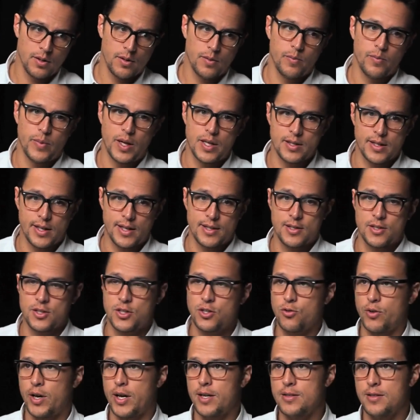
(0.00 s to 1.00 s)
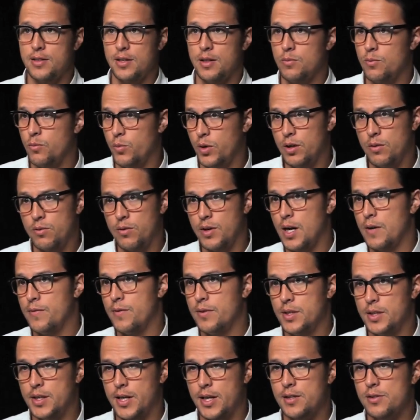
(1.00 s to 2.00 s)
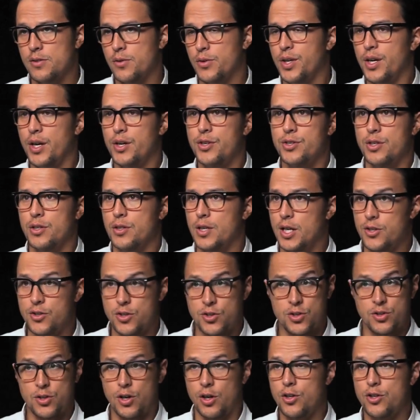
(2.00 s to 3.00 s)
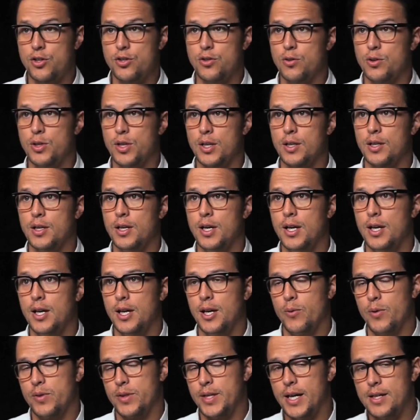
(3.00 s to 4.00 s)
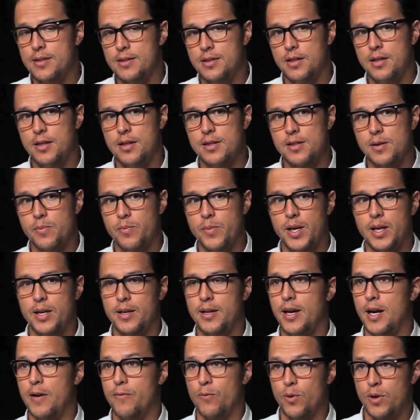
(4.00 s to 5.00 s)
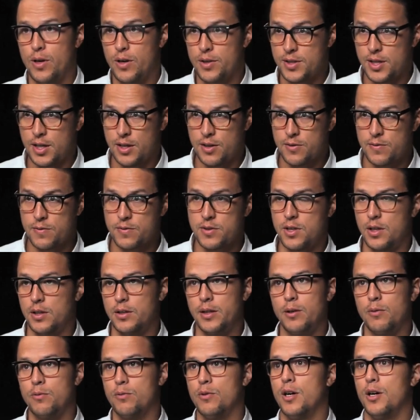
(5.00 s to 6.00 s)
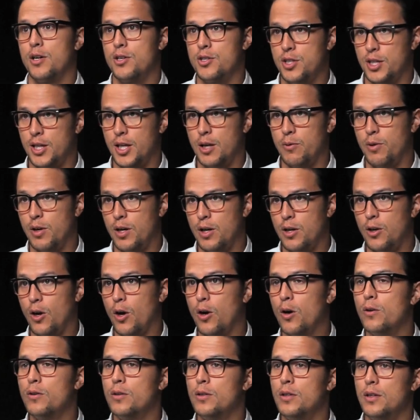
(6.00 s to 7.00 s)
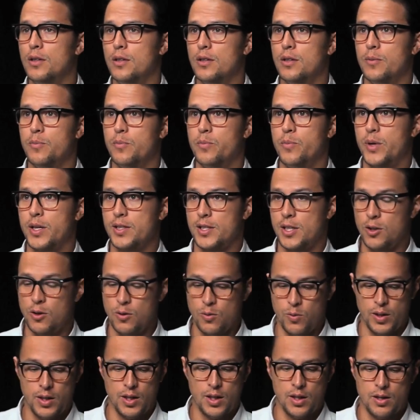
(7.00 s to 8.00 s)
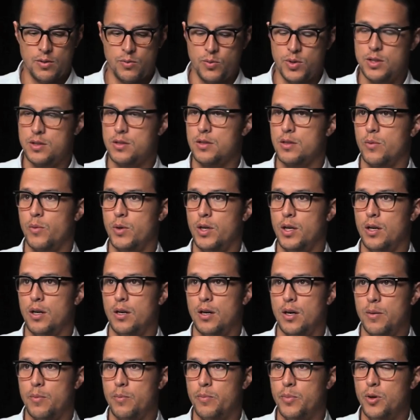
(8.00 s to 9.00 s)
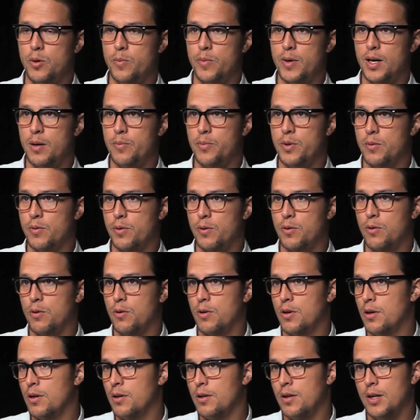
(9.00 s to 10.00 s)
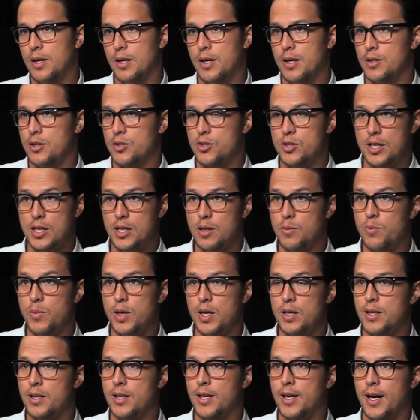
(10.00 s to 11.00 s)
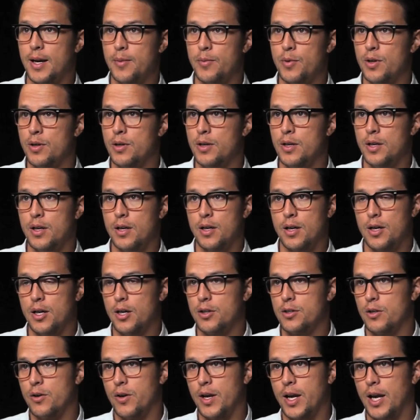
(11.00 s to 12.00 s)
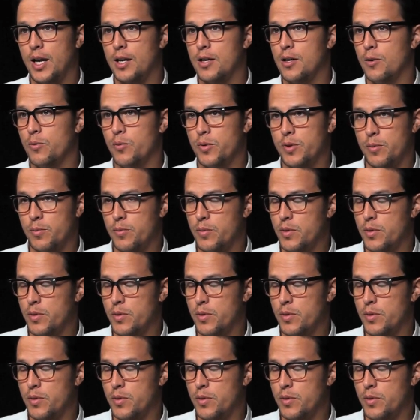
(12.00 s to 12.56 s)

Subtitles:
basically as a strike team, we'd arrive on the next location and just start shooting. And what that did is it meant everyone else had to suddenly rush to get ready to go. Because I knew we needed our boom op and recorder, just needed me and the camera, and I'd go handheld with